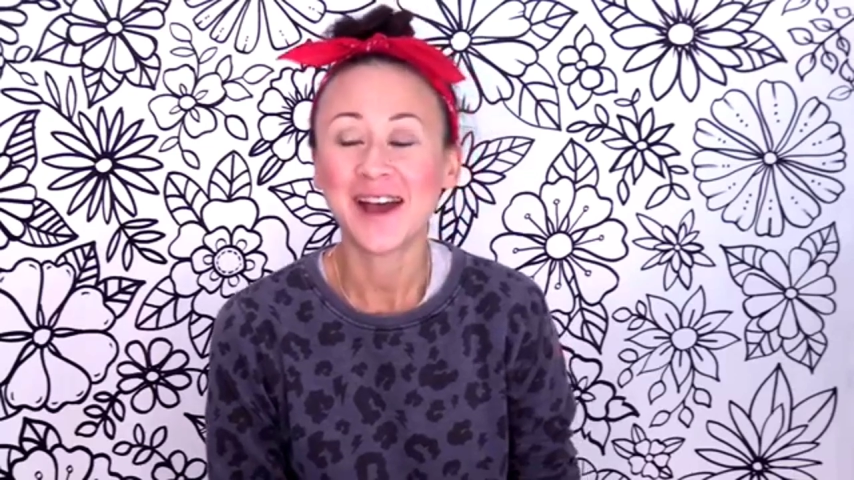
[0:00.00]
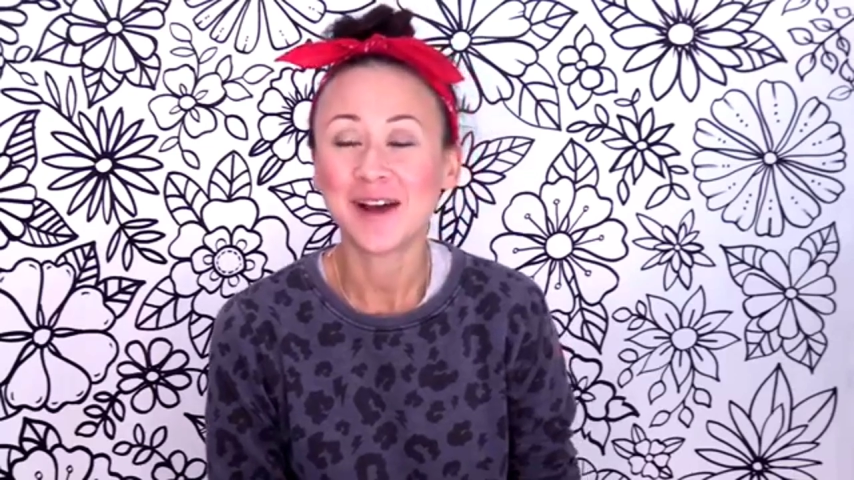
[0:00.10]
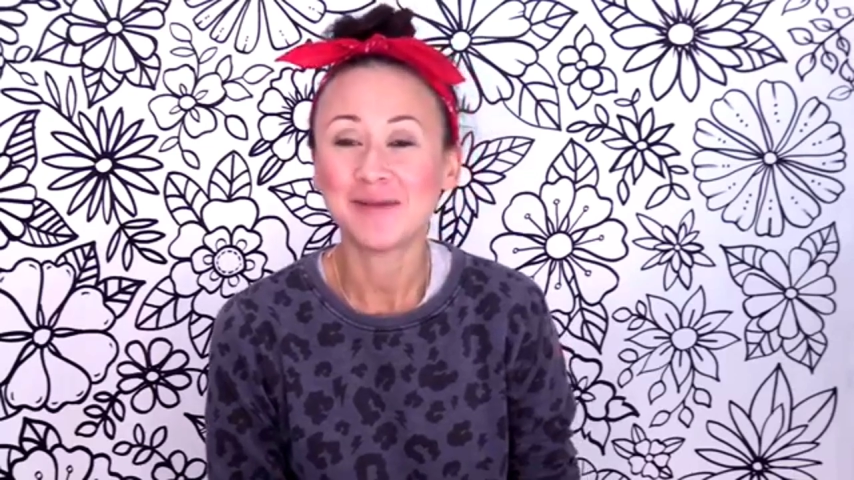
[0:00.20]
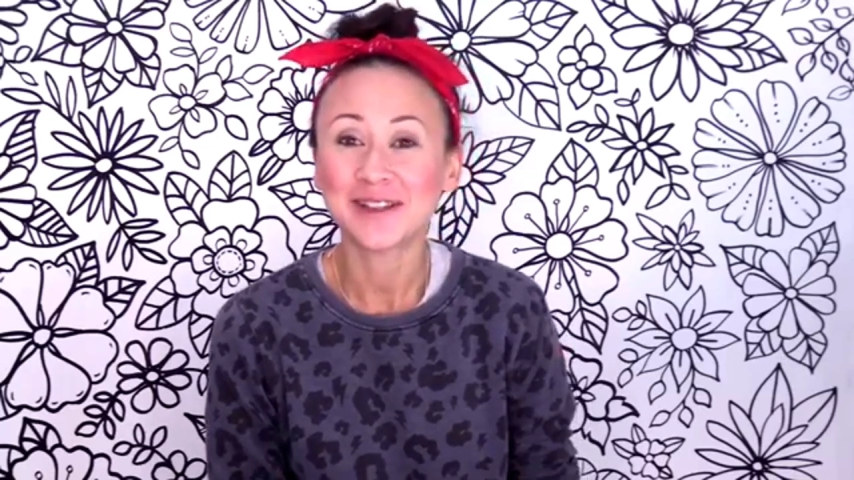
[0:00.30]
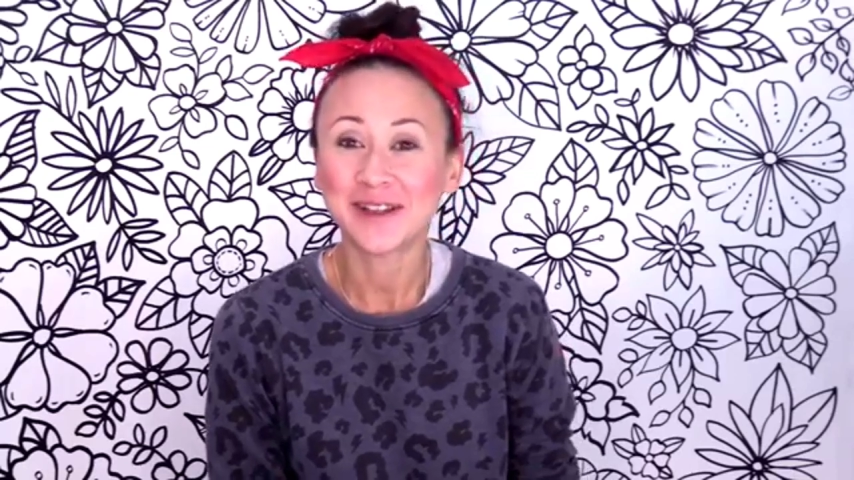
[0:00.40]

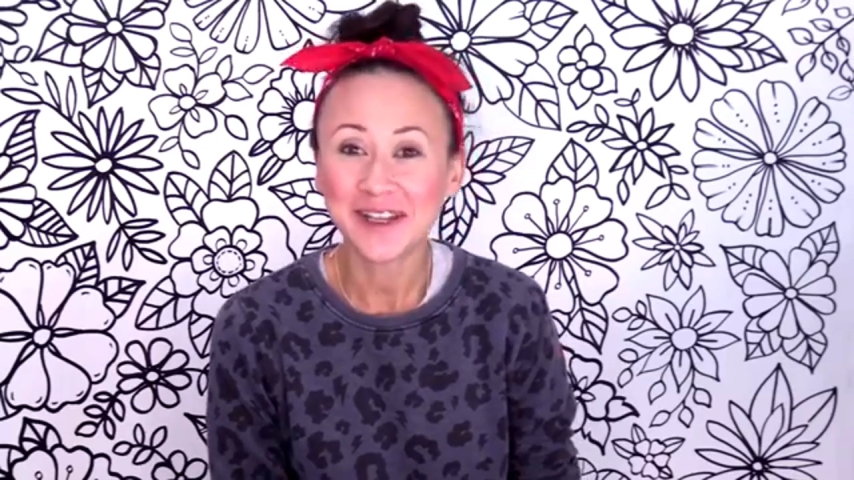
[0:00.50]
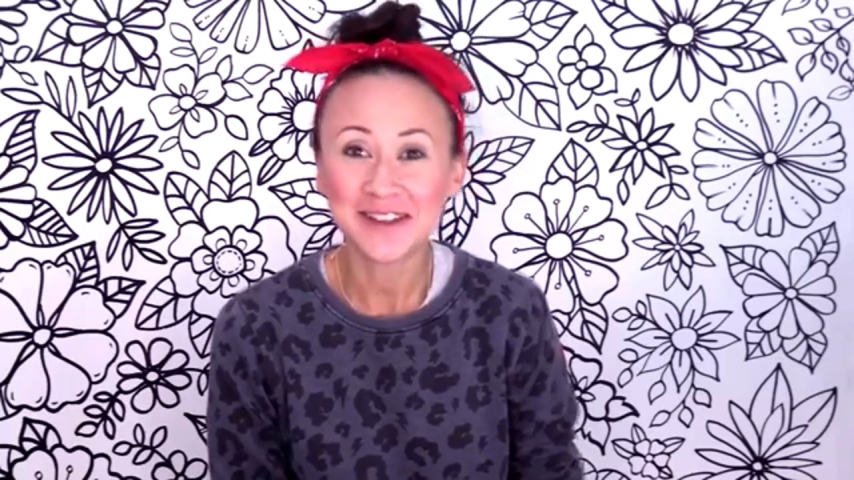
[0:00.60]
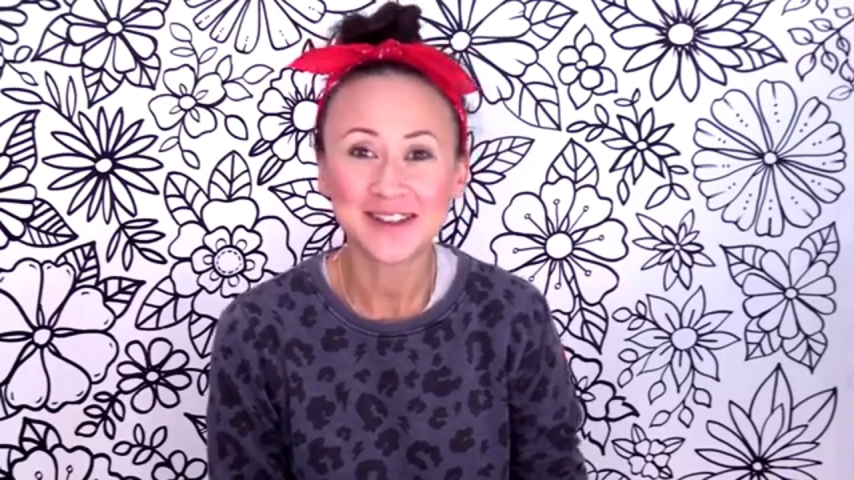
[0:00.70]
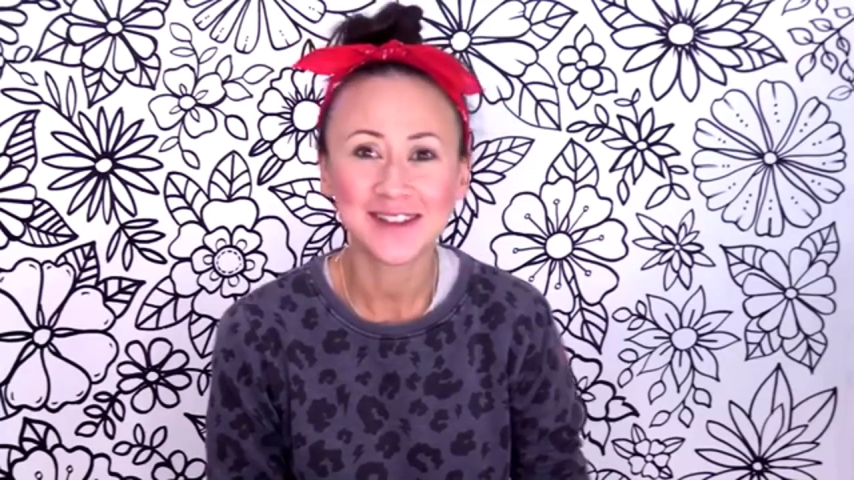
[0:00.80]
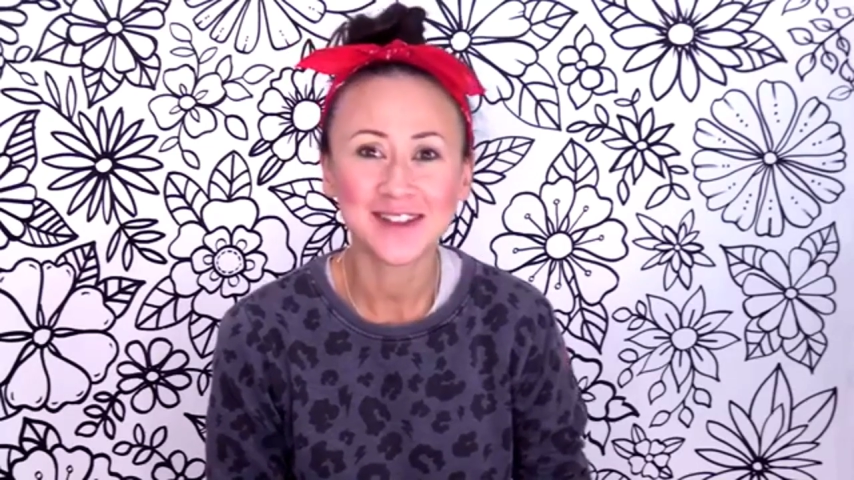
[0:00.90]
I am
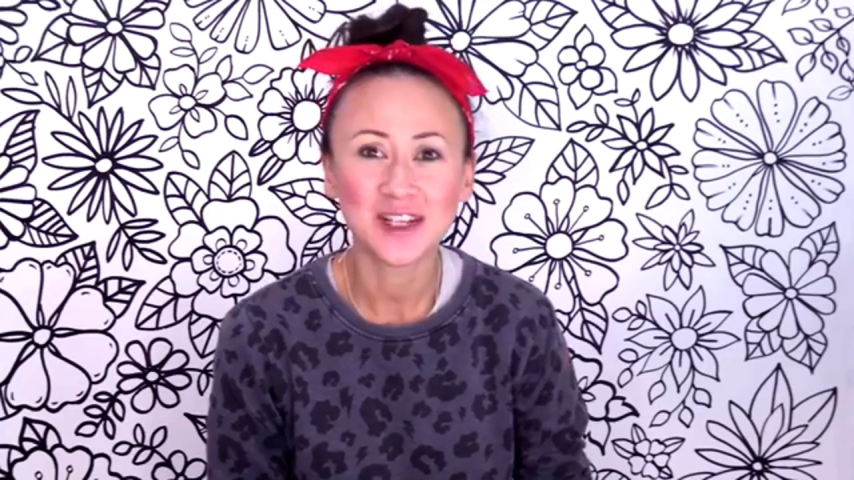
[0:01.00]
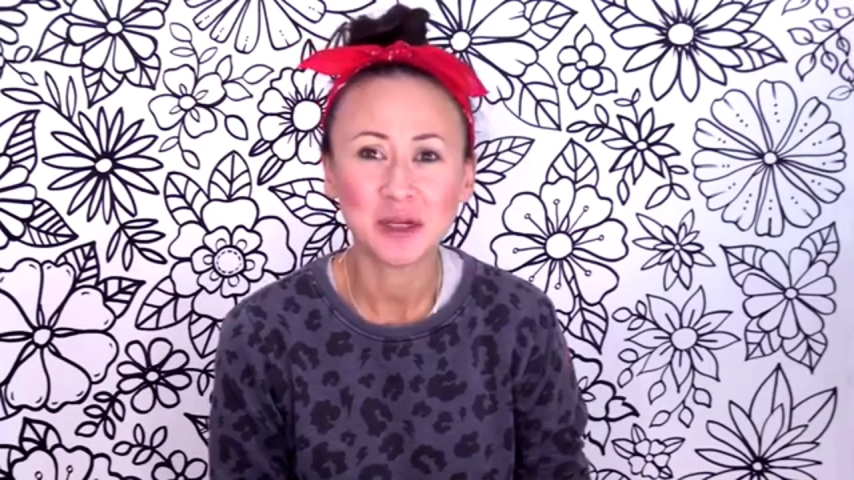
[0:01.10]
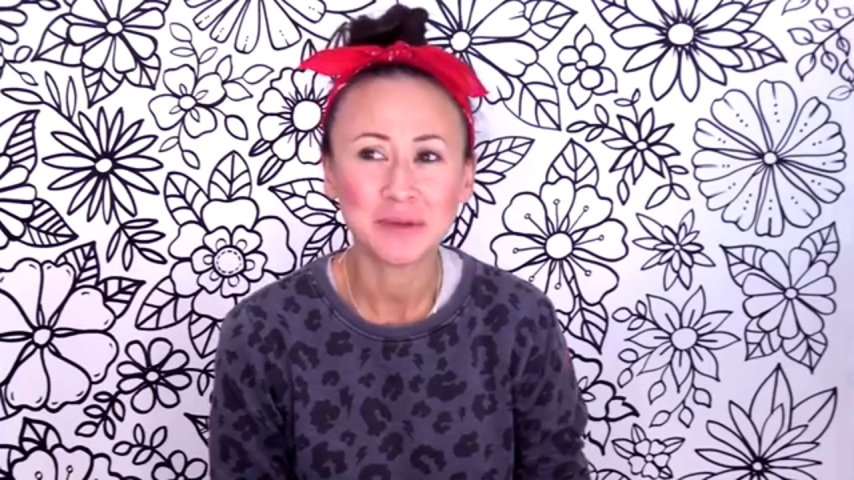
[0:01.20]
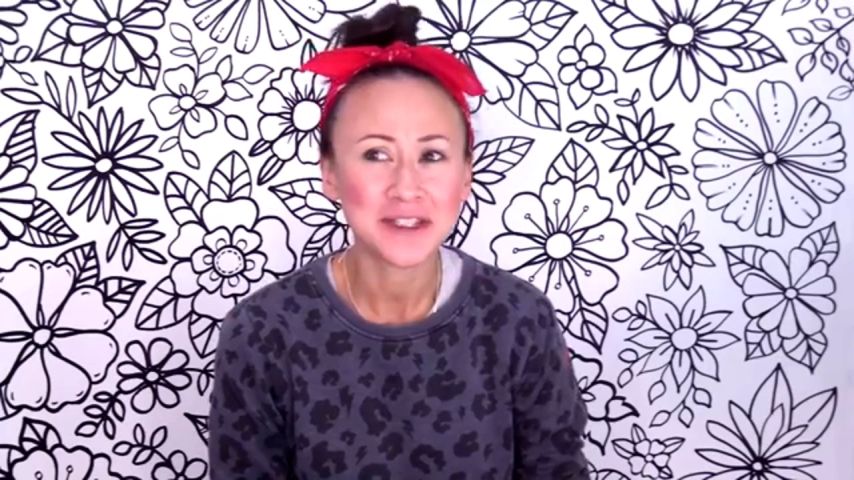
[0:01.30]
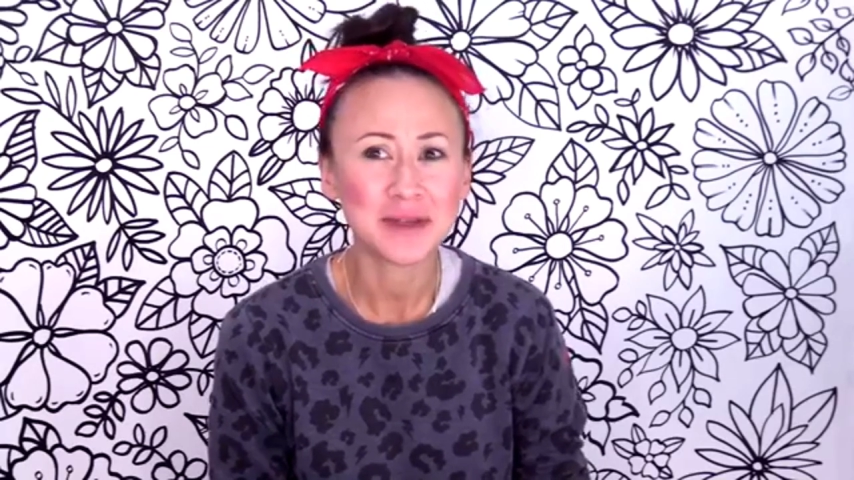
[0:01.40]
delighted to see
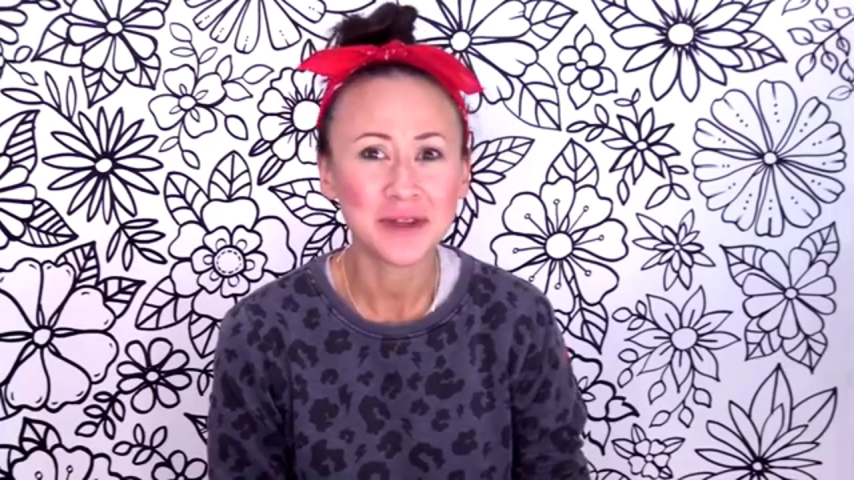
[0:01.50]
them.